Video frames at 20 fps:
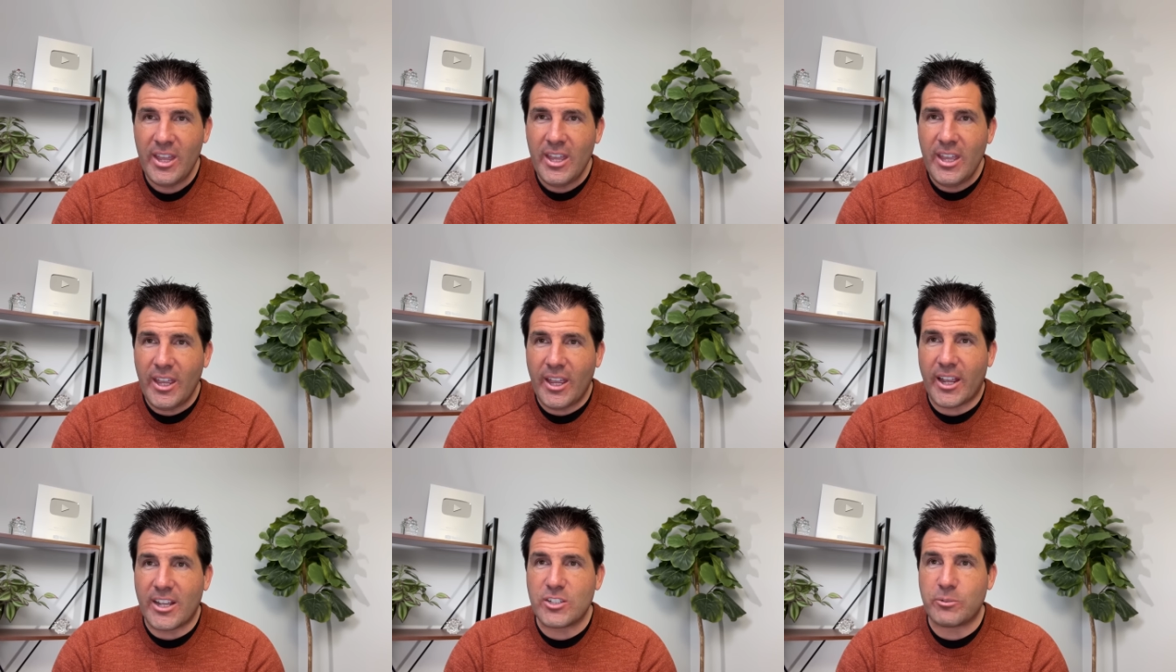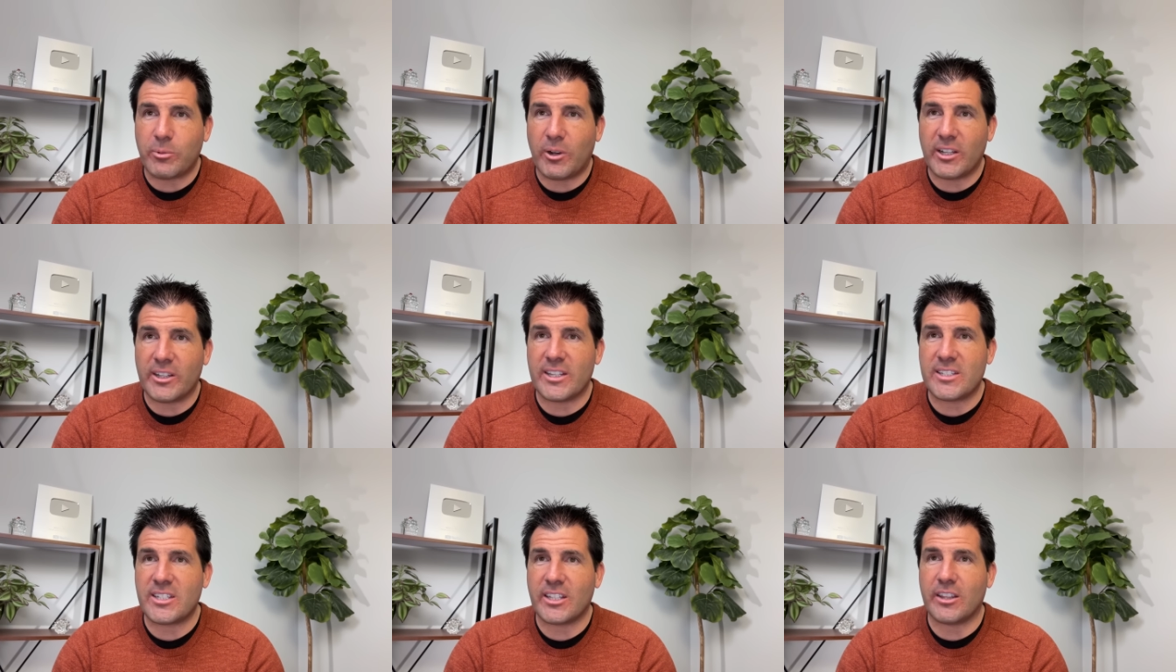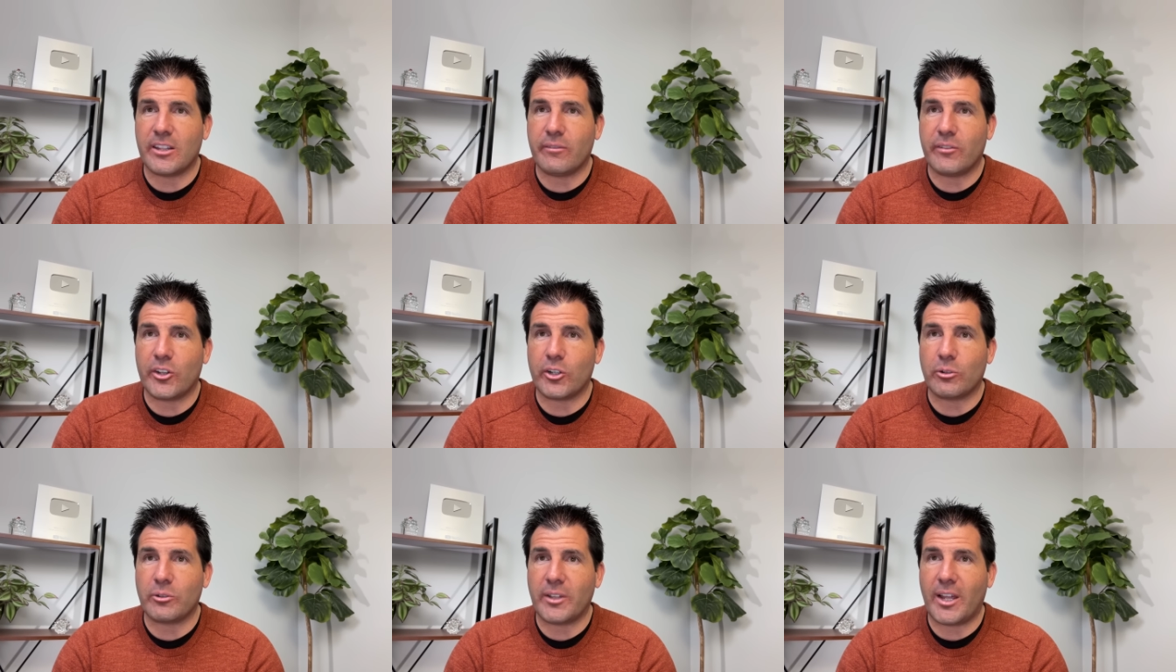as well as in the
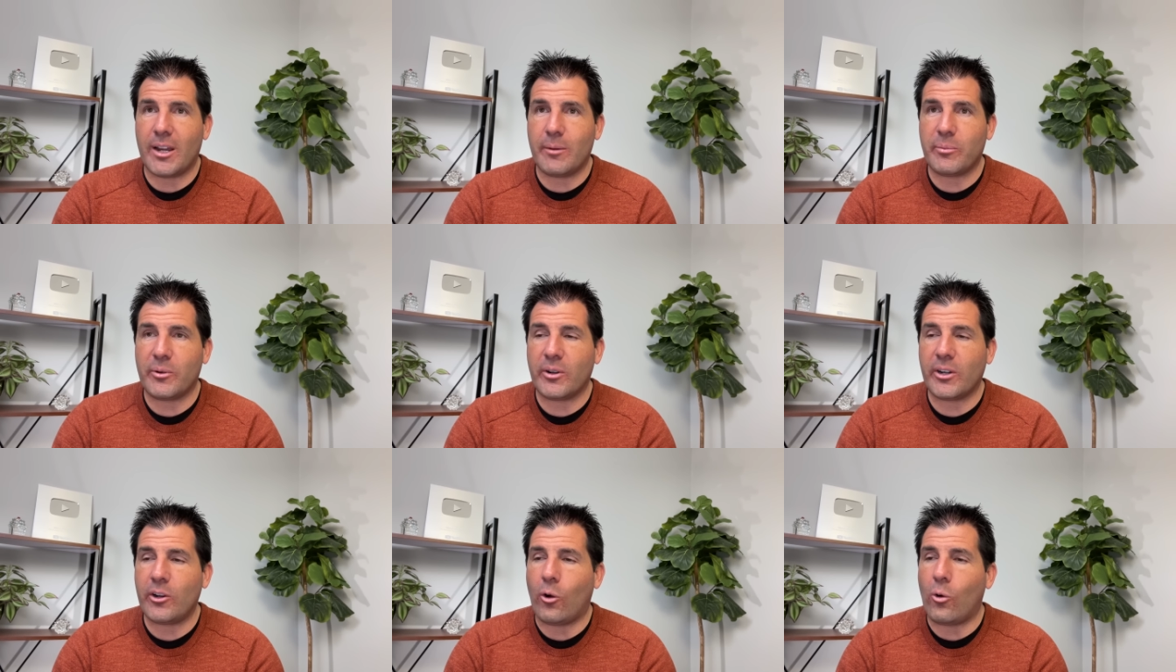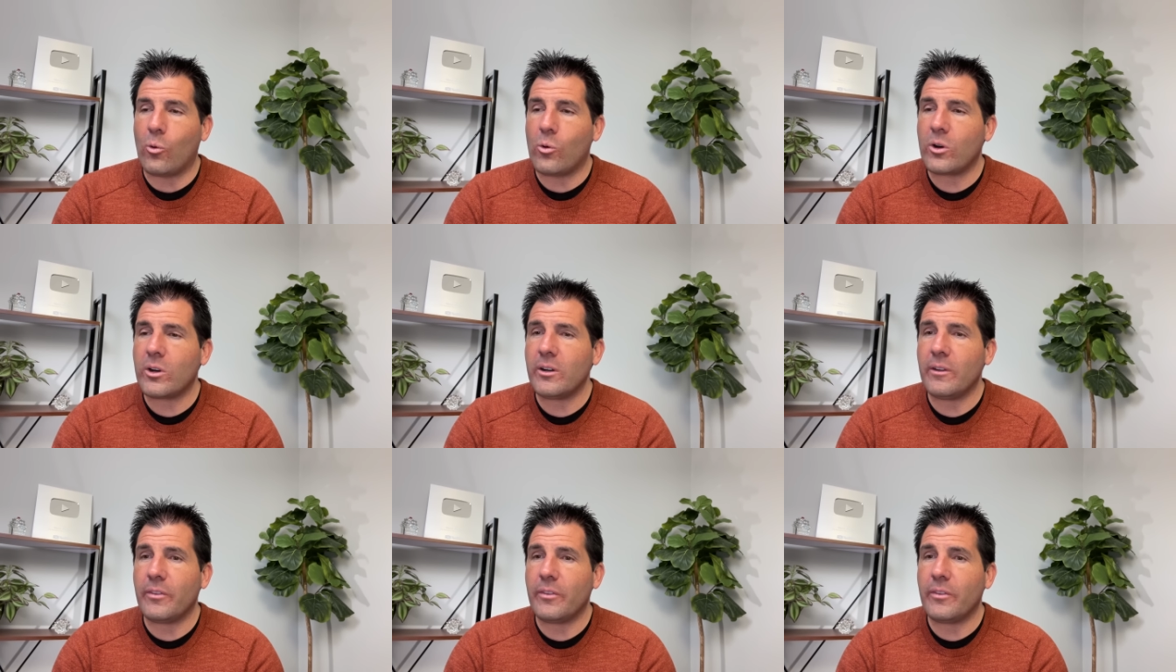video library, or